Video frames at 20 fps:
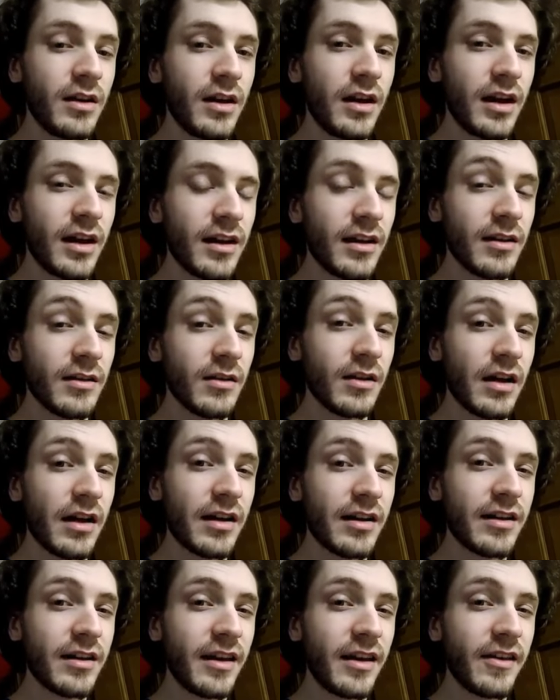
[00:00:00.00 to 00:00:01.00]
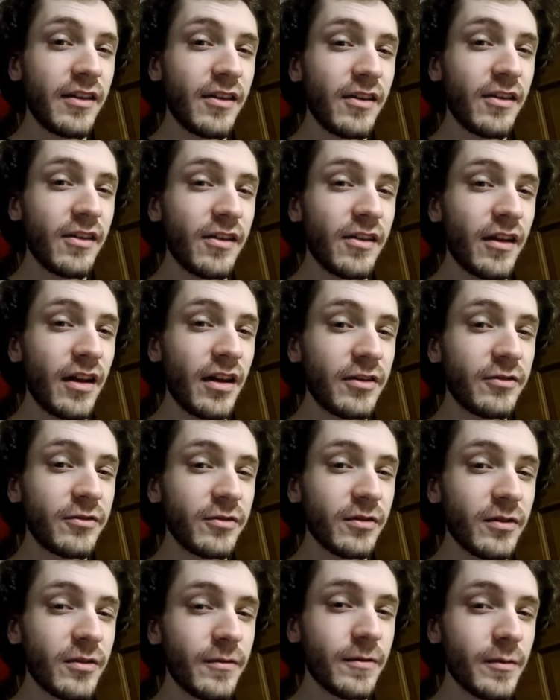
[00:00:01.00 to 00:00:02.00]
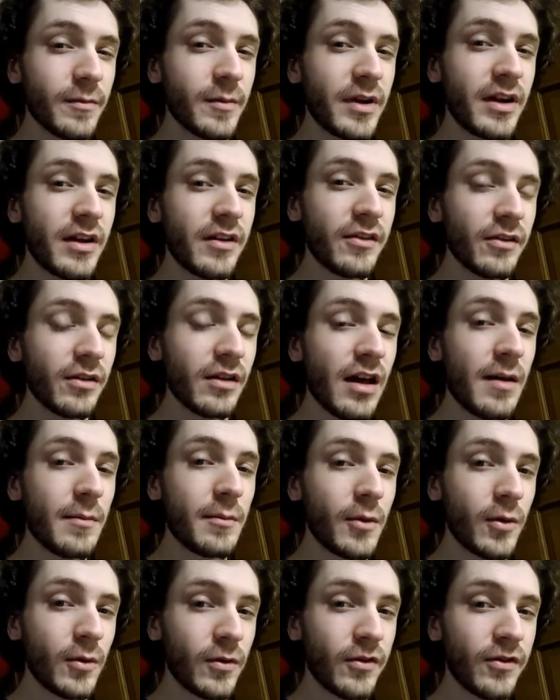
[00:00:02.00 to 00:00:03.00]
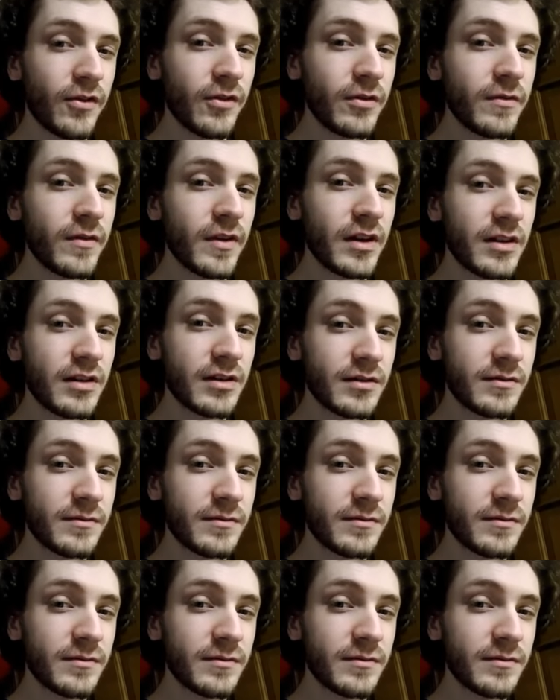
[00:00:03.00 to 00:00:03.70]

And in a lot of cases, it's actually, for me, it's a lot more soothing.